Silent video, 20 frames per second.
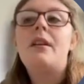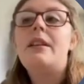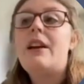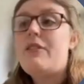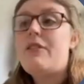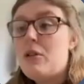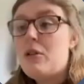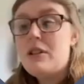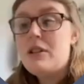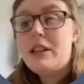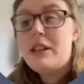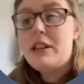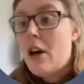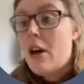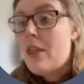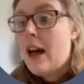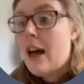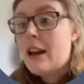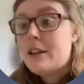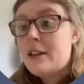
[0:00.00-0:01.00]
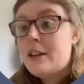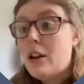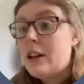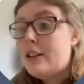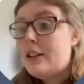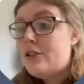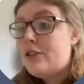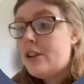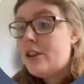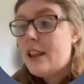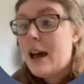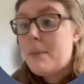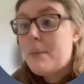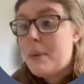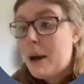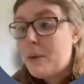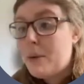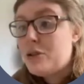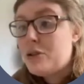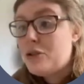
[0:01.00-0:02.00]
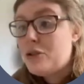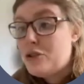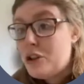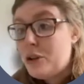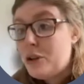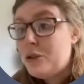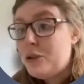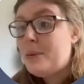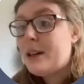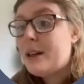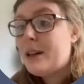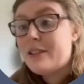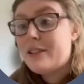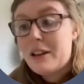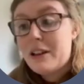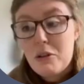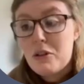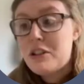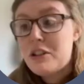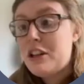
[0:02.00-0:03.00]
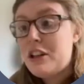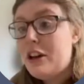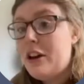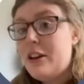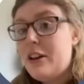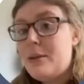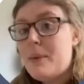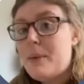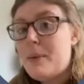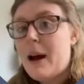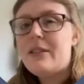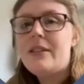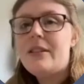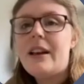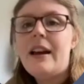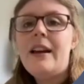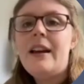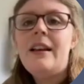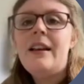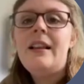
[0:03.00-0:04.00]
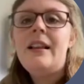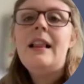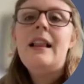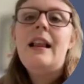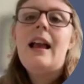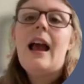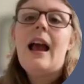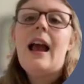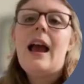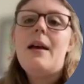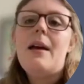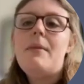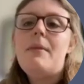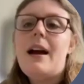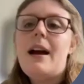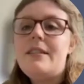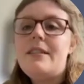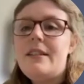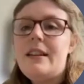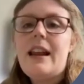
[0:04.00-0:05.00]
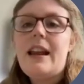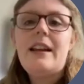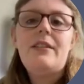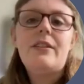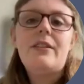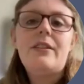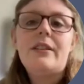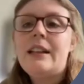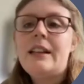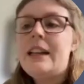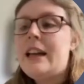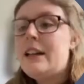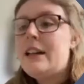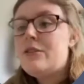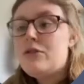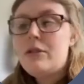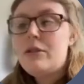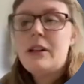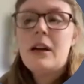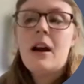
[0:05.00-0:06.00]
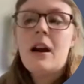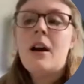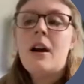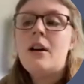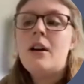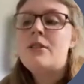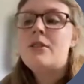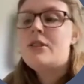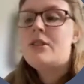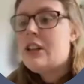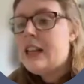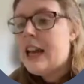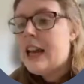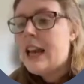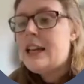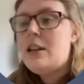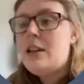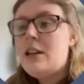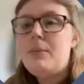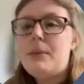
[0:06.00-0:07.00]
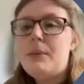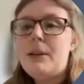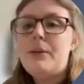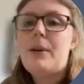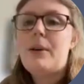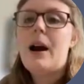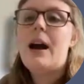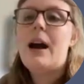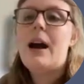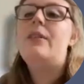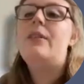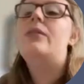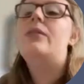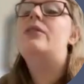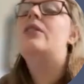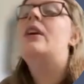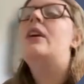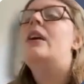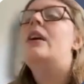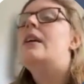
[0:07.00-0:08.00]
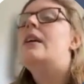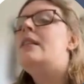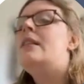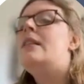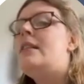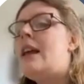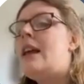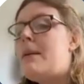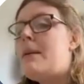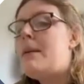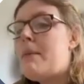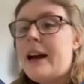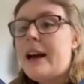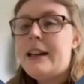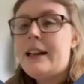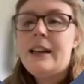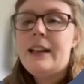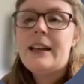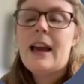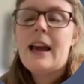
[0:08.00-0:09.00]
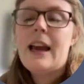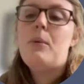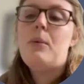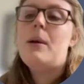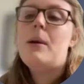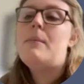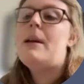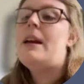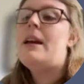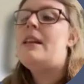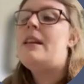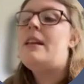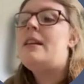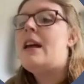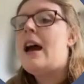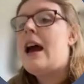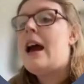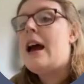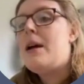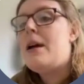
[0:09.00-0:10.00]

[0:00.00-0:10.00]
they've already got that knowledge and that power to choose because they've already heard about it. Antenatal clinic, triage, DAU midwives, they might get women